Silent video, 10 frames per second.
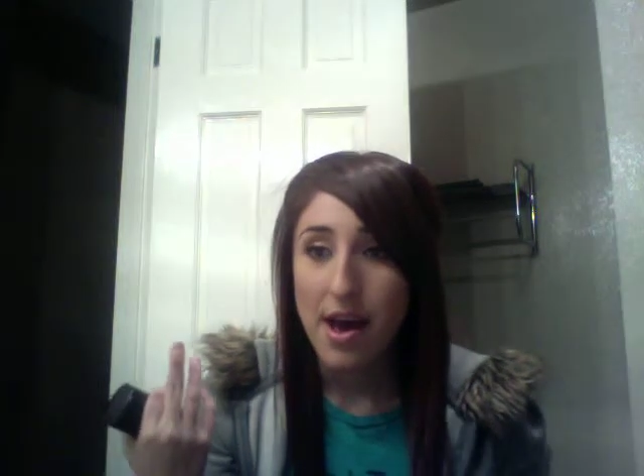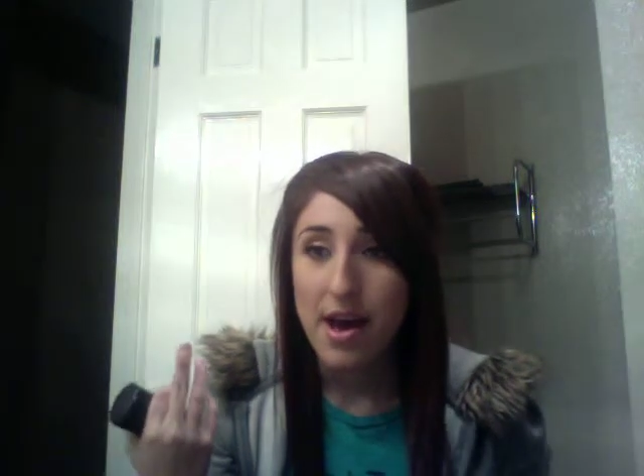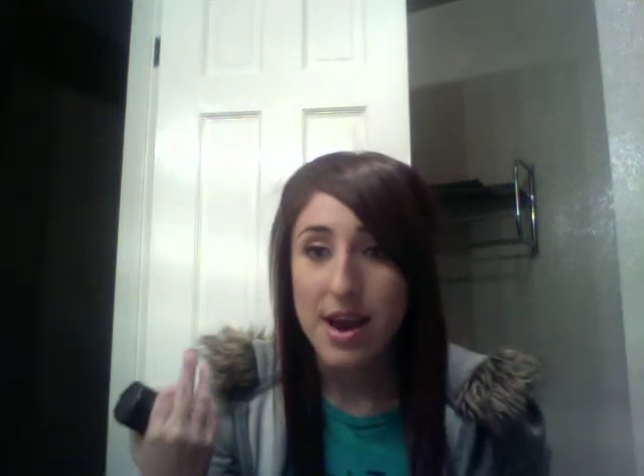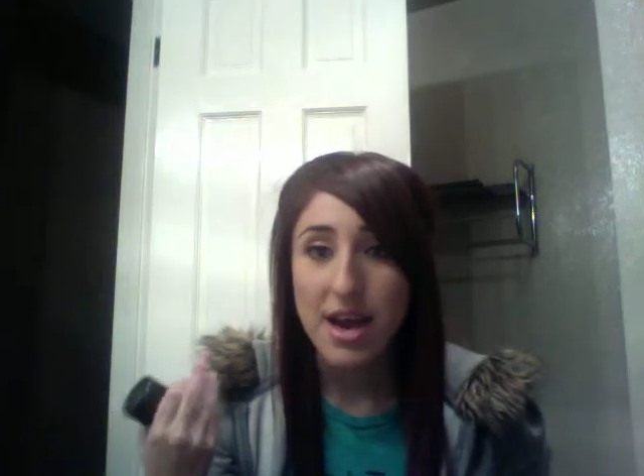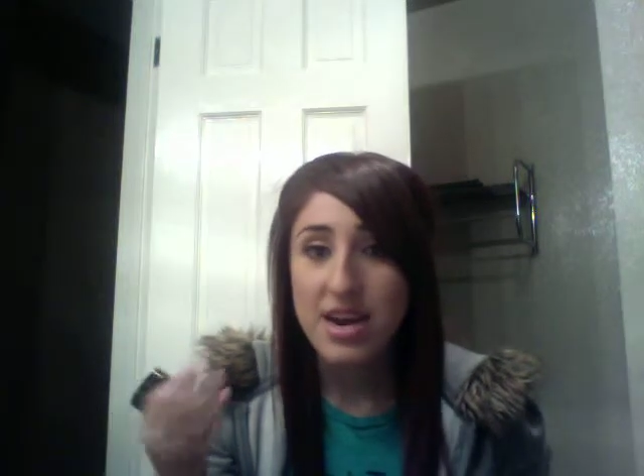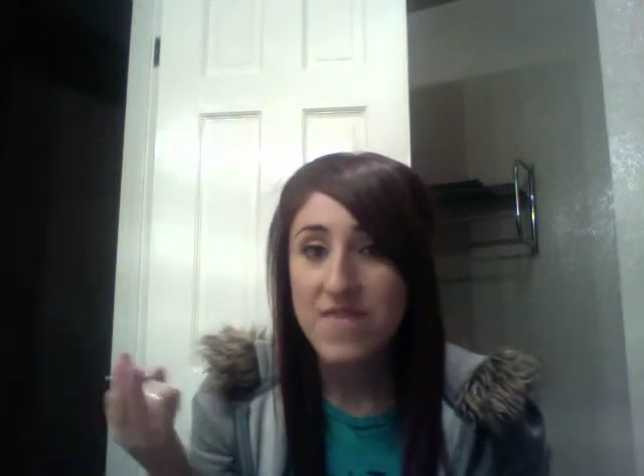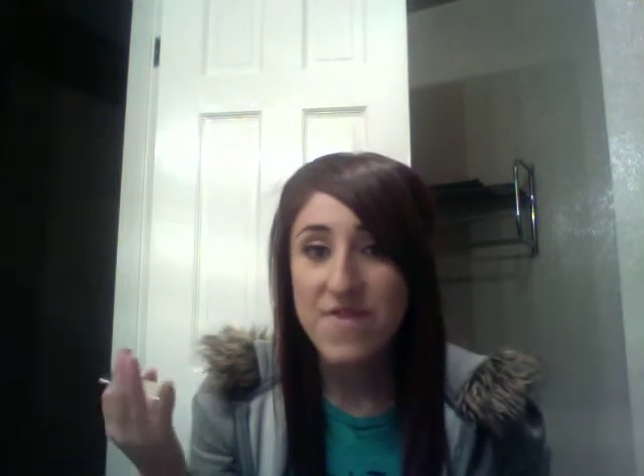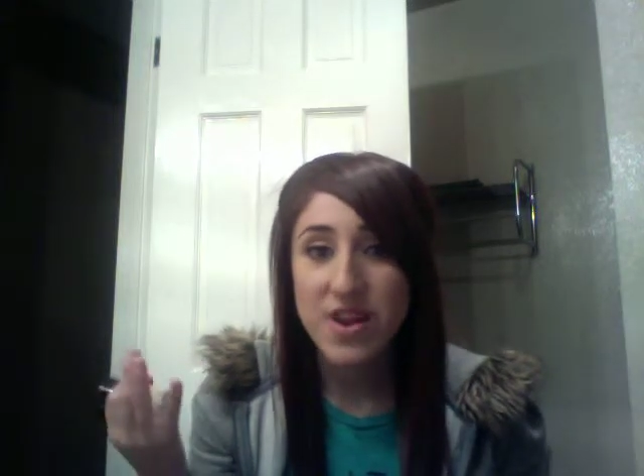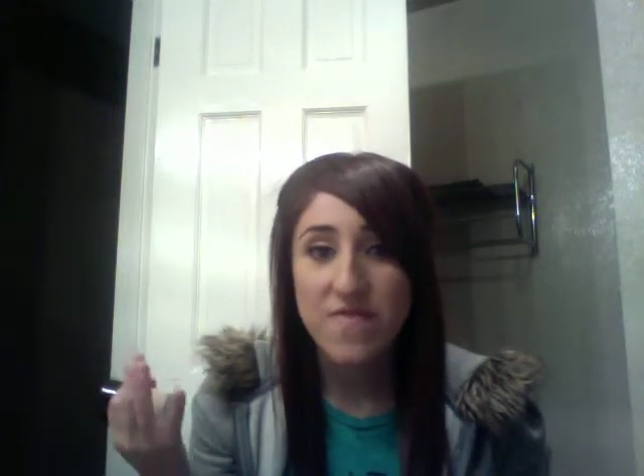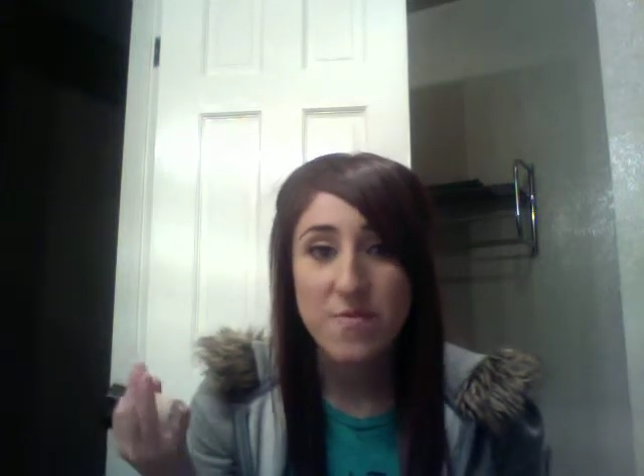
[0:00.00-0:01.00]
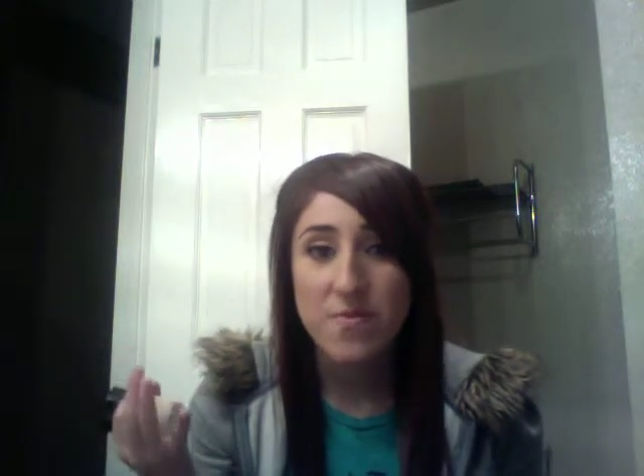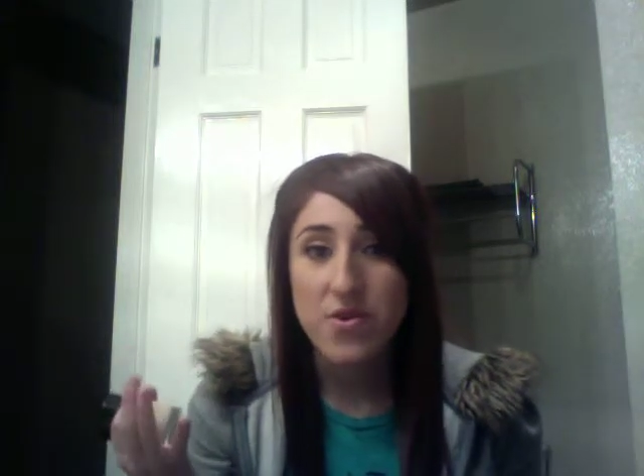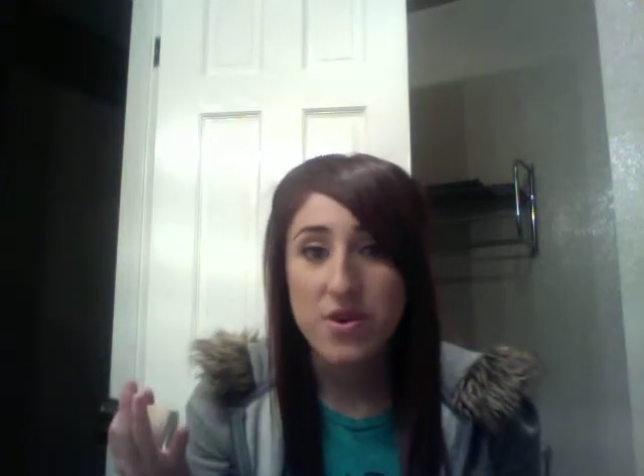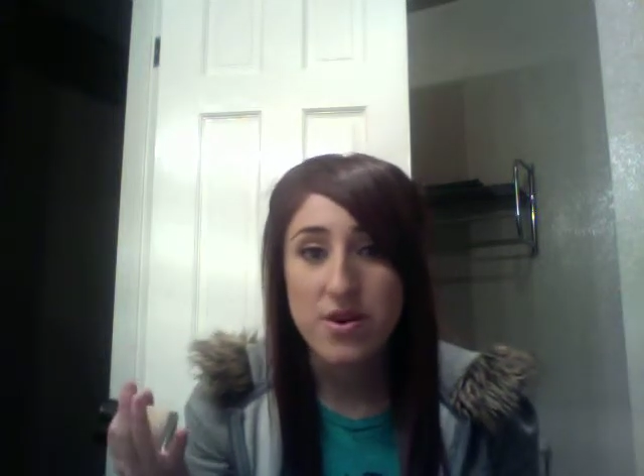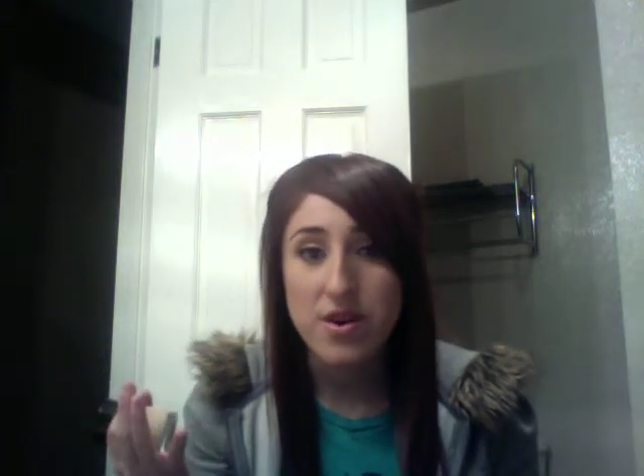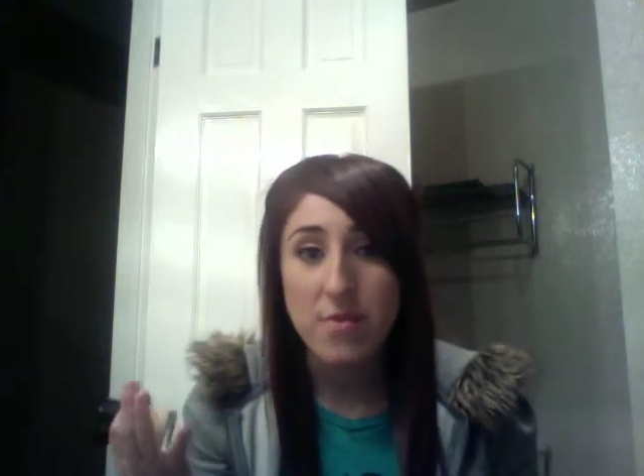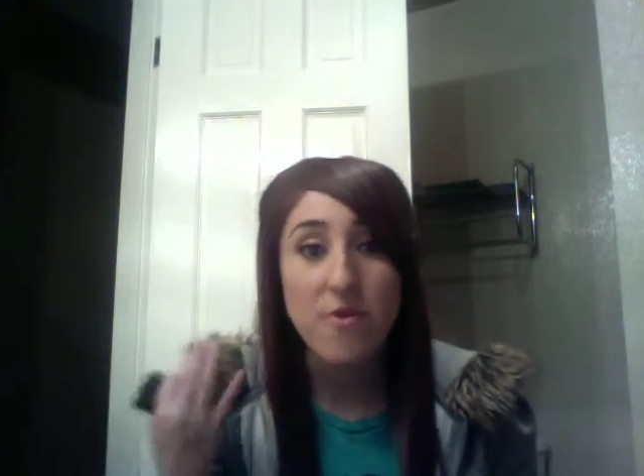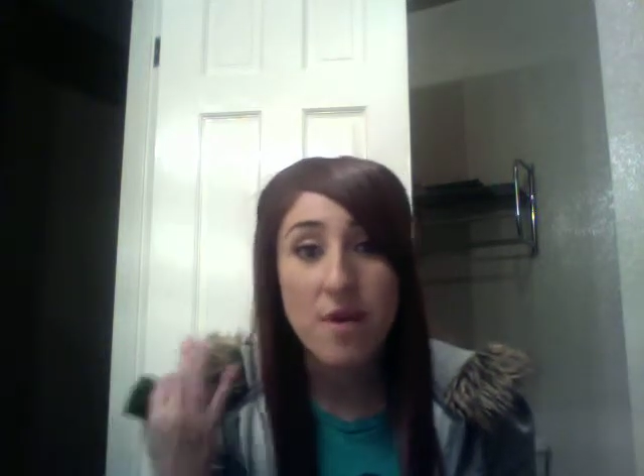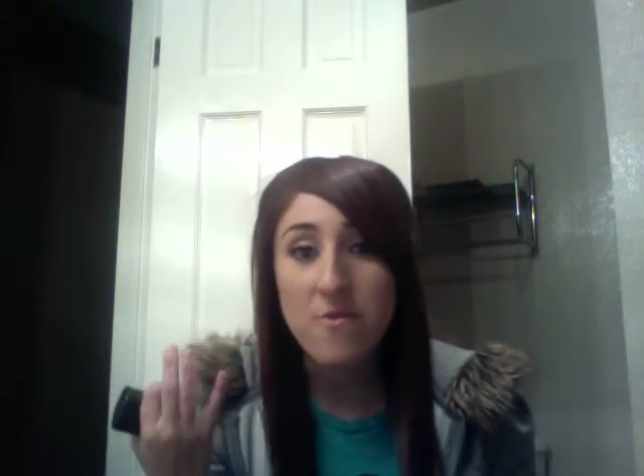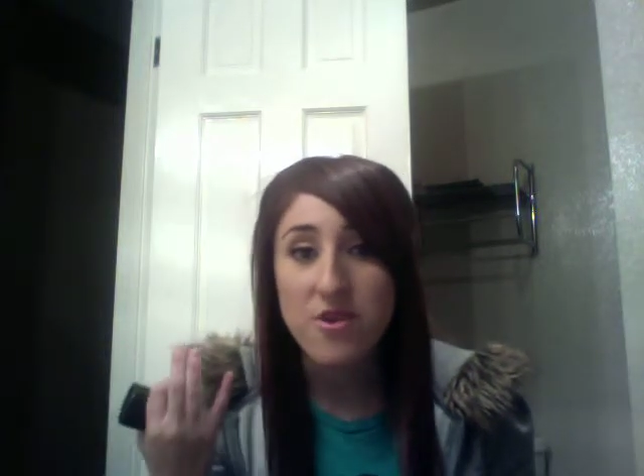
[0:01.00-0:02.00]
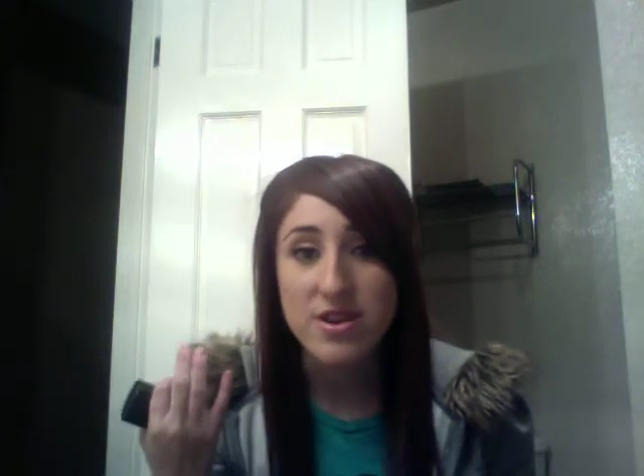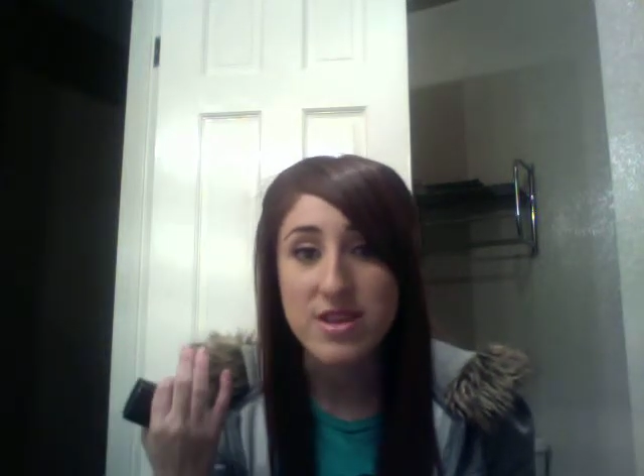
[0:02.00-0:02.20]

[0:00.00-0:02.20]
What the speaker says: and I didn't even have to put a primer on